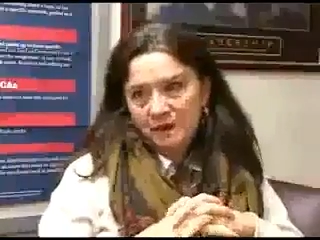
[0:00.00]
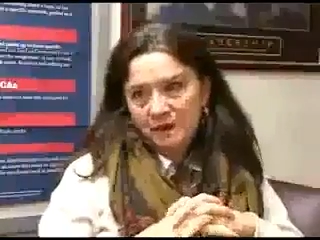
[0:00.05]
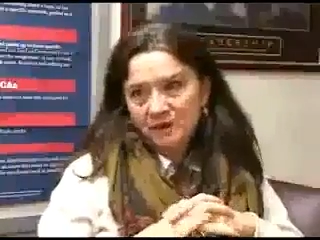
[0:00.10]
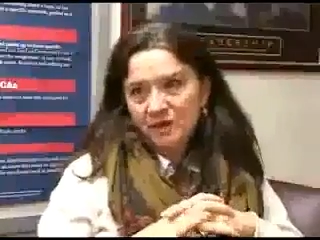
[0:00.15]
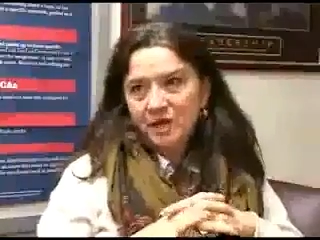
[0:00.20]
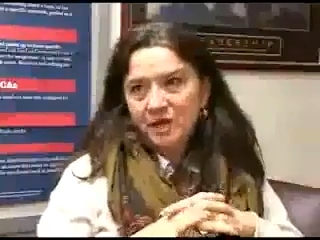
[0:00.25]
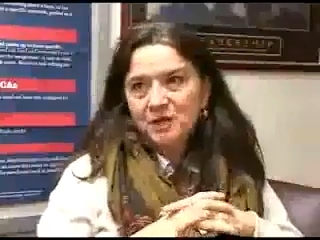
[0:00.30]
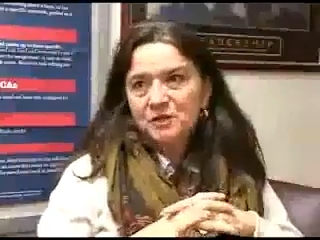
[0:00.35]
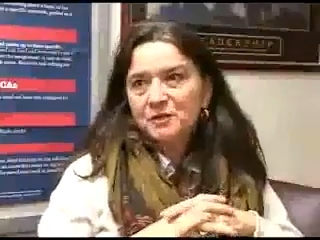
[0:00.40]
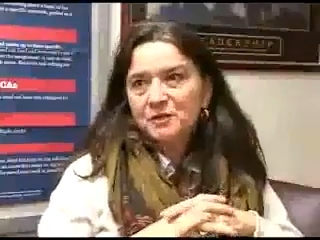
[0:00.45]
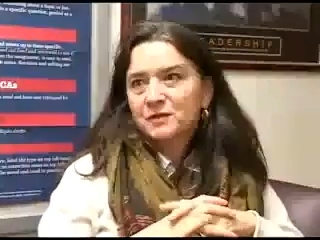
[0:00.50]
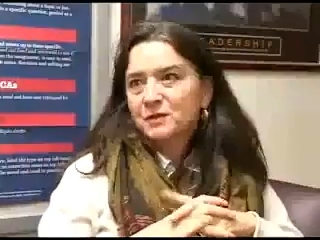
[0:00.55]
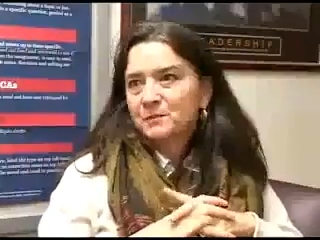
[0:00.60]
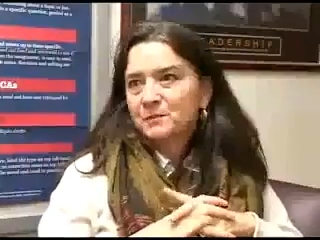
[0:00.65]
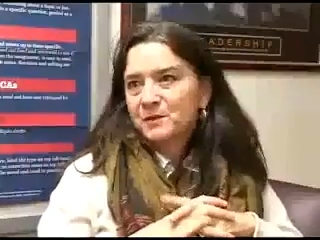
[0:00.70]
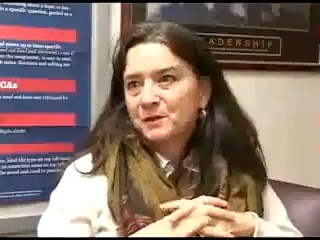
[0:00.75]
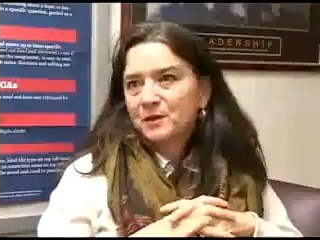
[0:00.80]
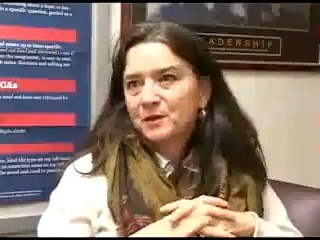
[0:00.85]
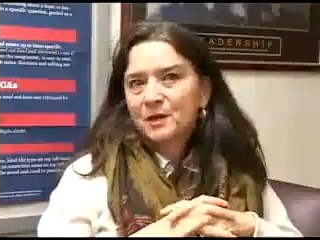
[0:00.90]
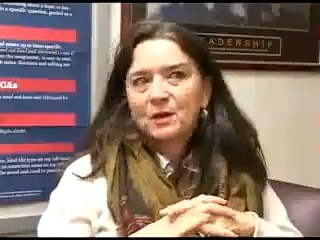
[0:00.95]
educations have
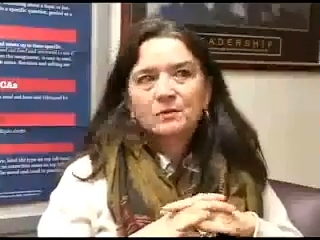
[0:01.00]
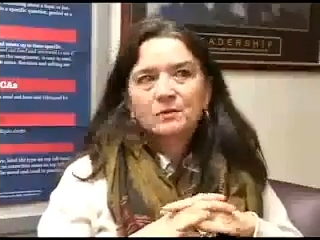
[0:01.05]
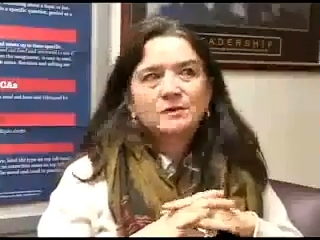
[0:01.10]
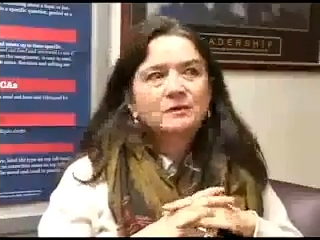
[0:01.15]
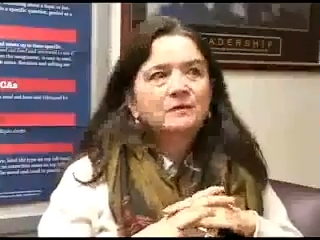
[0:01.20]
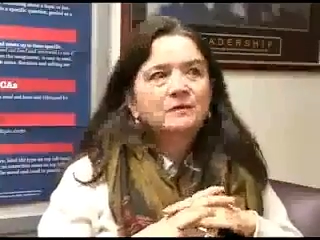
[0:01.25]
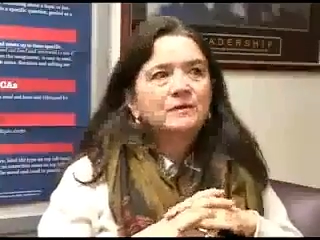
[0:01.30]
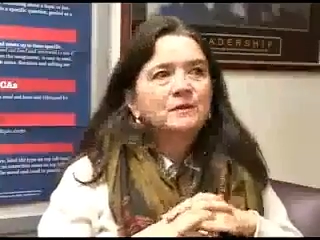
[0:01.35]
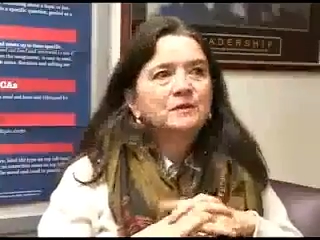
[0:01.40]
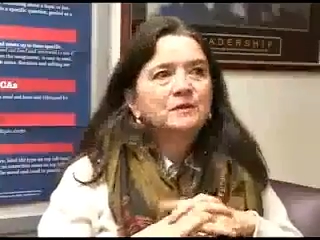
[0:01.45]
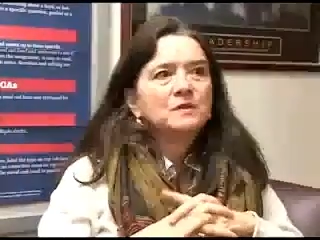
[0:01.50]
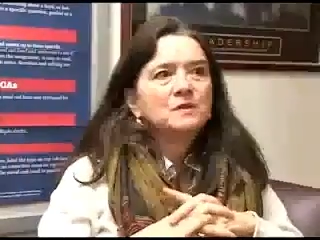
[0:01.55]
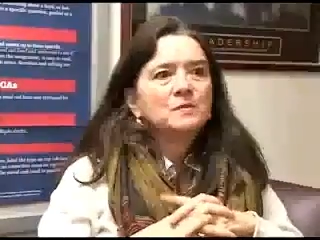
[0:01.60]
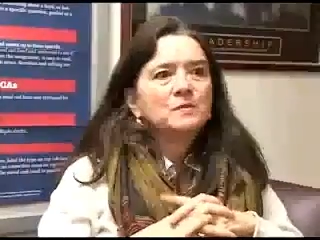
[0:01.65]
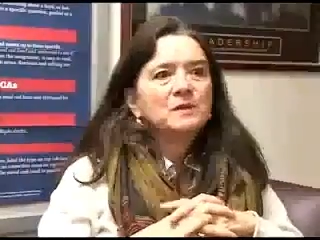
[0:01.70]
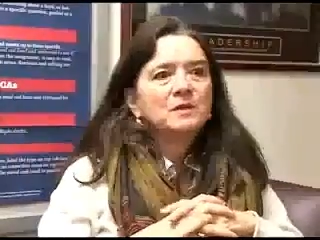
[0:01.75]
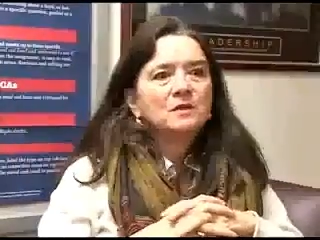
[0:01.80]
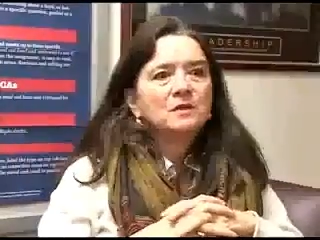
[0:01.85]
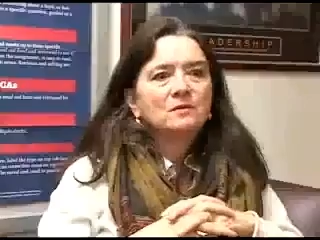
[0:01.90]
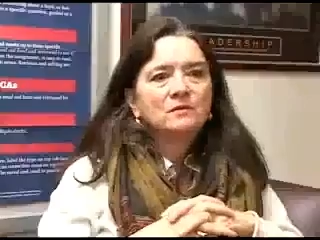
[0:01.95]
been the only field that's
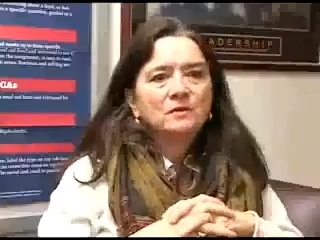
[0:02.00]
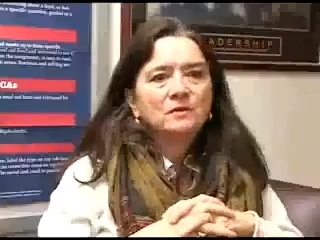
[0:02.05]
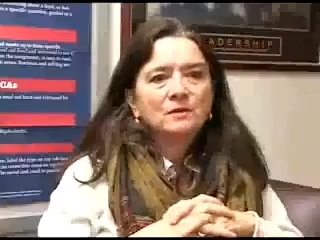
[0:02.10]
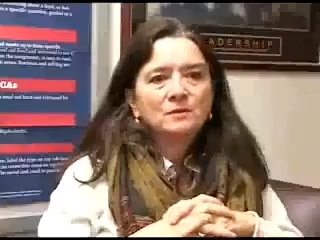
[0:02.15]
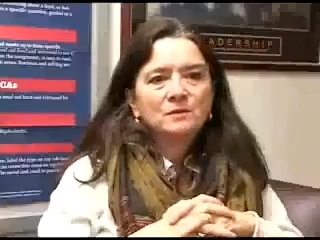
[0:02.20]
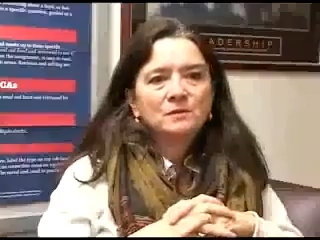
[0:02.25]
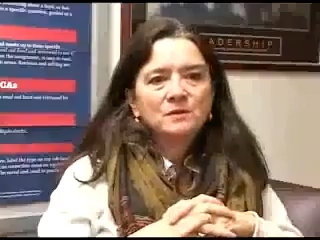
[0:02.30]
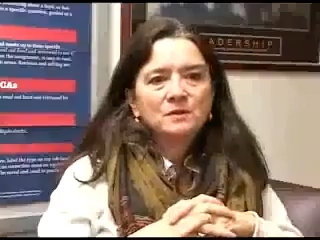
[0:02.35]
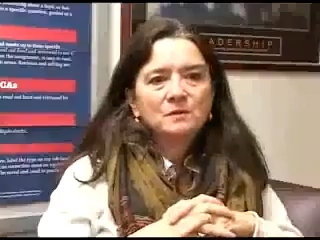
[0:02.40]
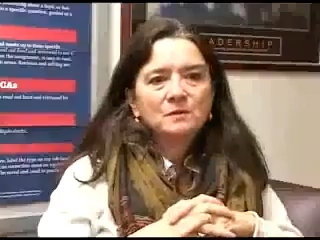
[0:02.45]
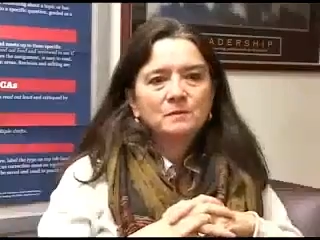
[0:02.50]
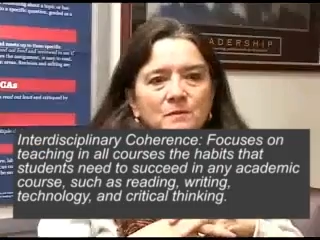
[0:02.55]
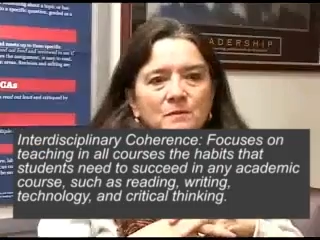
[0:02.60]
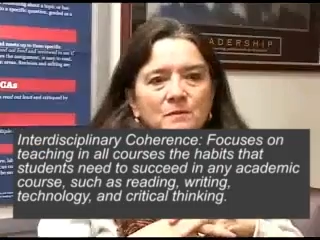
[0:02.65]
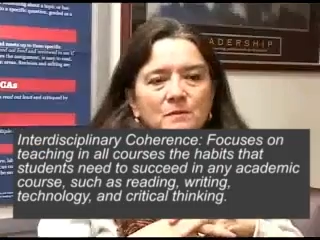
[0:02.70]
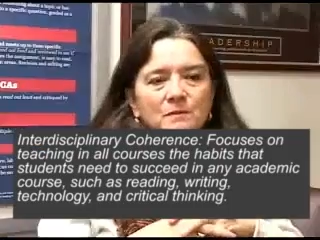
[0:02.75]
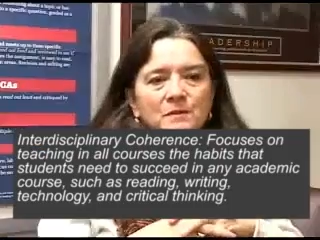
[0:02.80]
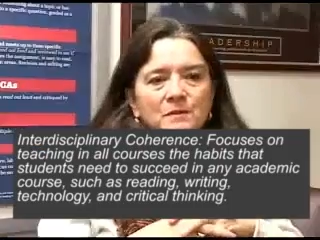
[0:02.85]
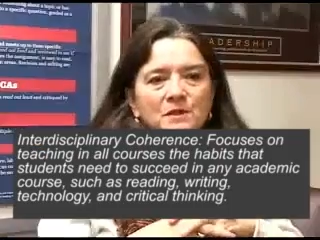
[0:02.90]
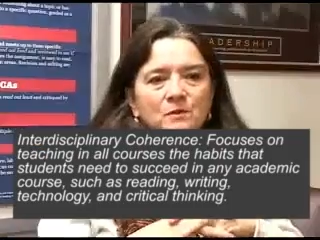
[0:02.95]
been confused
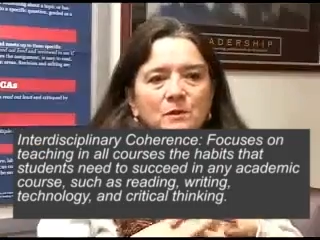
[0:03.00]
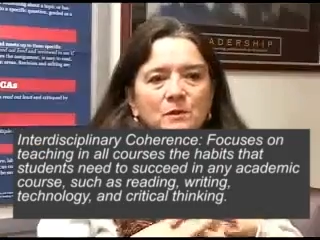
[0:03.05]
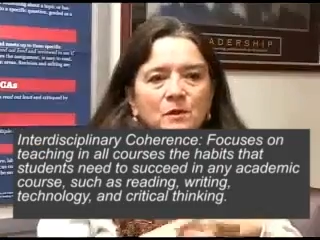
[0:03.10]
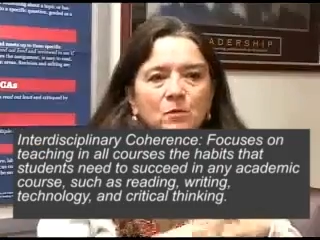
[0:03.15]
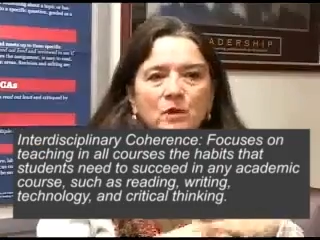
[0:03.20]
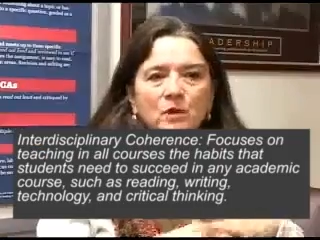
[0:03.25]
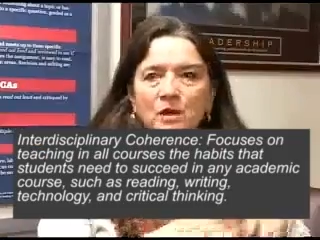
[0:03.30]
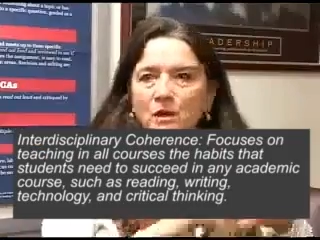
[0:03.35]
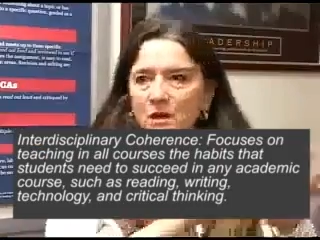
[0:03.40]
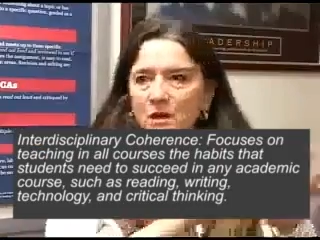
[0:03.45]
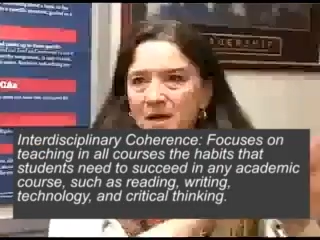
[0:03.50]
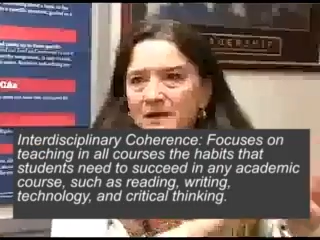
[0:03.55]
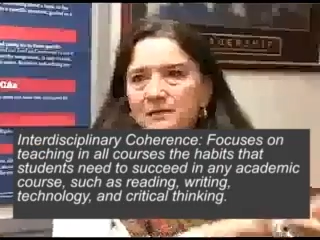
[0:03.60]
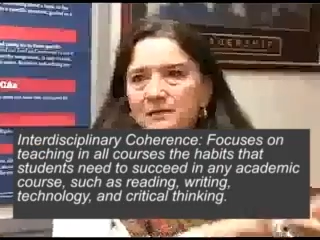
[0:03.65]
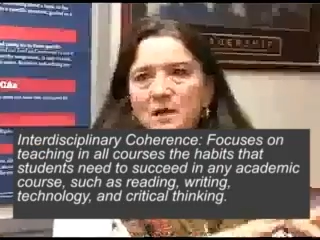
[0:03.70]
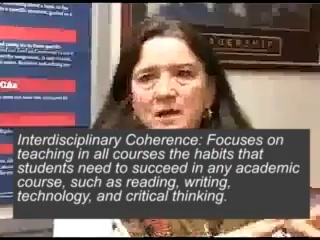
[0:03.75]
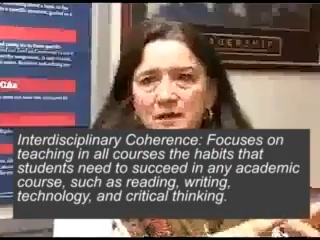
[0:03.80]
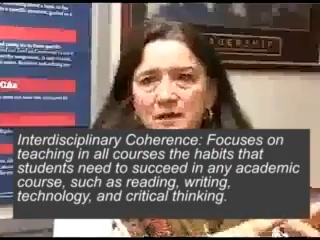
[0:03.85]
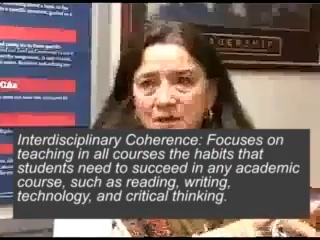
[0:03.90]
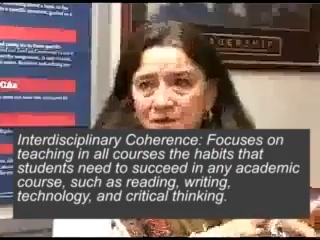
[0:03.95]
between what a
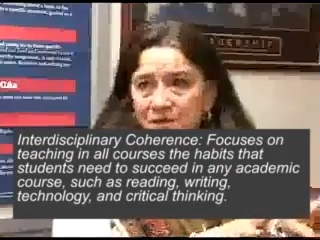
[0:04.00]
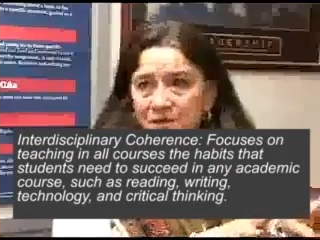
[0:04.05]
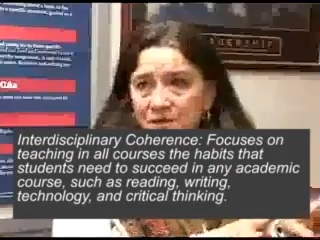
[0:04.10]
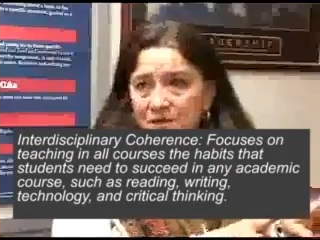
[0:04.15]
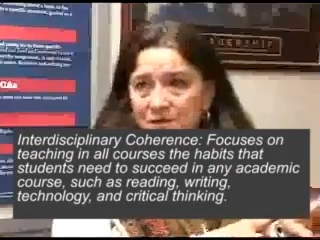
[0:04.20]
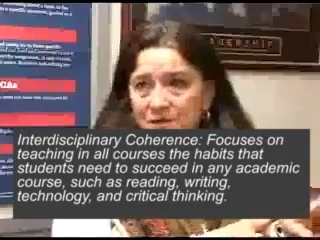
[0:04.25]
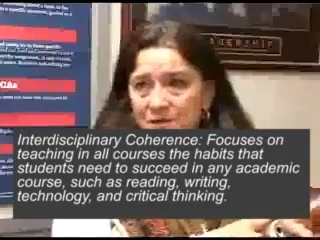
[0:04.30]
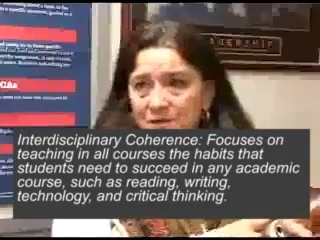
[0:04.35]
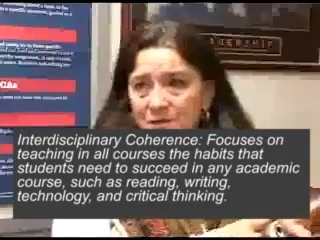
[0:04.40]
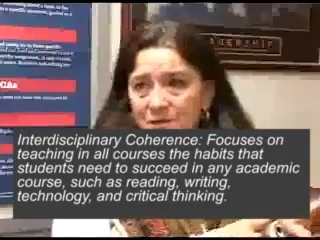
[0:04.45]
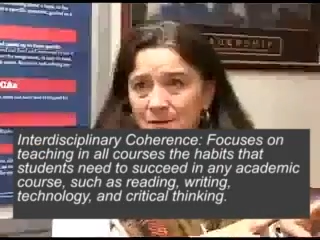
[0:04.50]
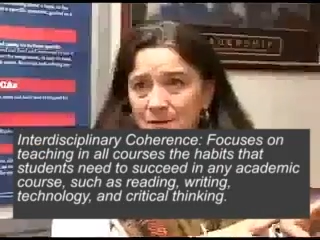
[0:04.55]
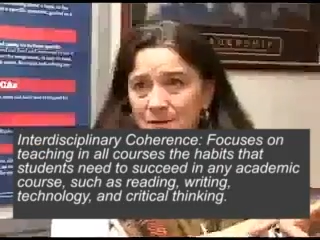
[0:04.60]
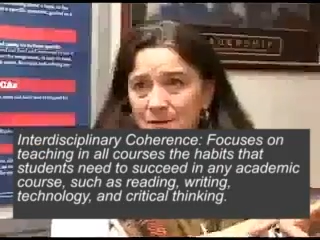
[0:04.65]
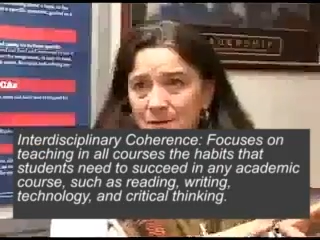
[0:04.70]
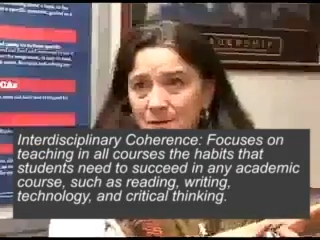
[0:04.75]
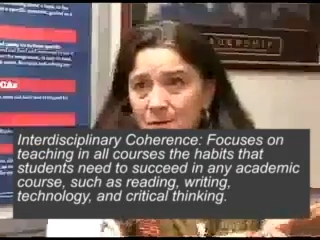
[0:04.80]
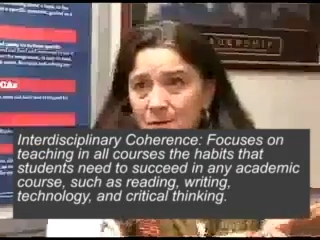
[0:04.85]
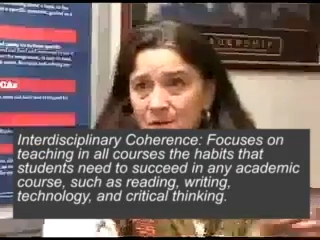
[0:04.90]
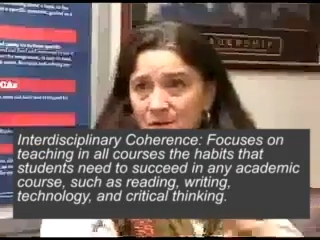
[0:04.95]
guideline is
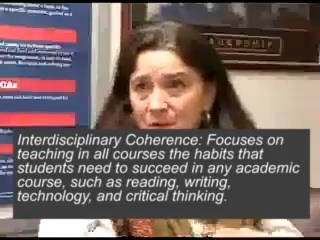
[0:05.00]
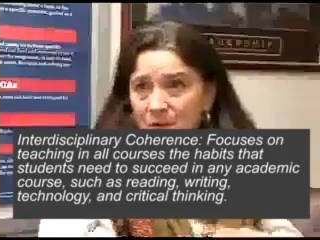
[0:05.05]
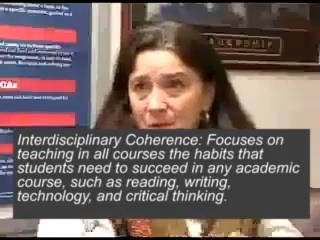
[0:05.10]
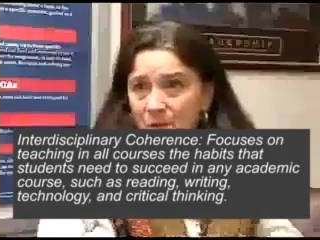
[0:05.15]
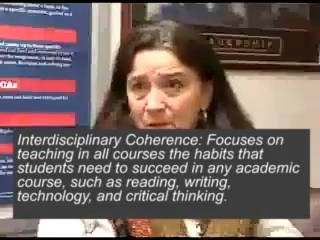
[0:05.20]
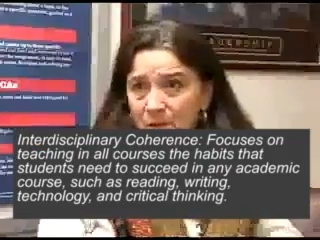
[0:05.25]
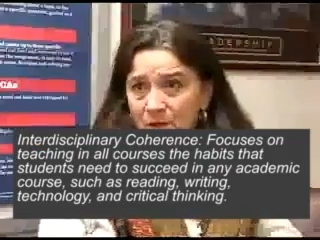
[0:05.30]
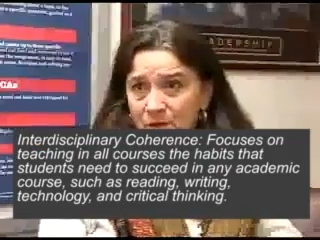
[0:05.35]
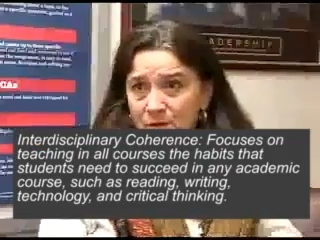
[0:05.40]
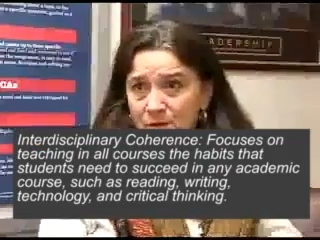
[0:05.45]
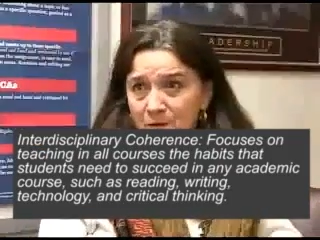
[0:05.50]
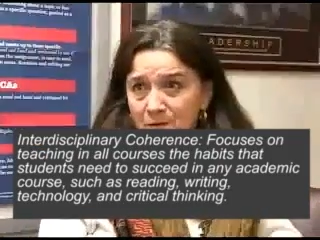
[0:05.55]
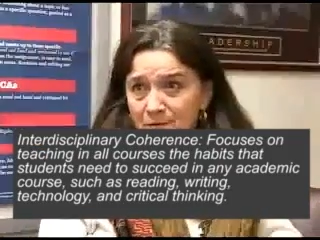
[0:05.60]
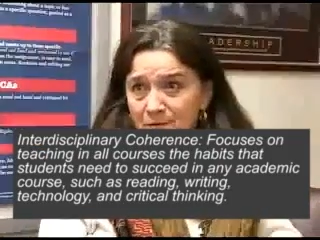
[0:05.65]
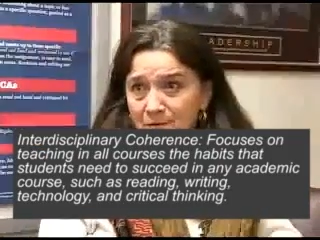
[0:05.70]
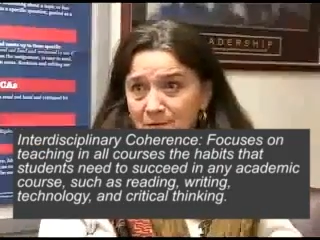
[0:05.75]
and what's operational.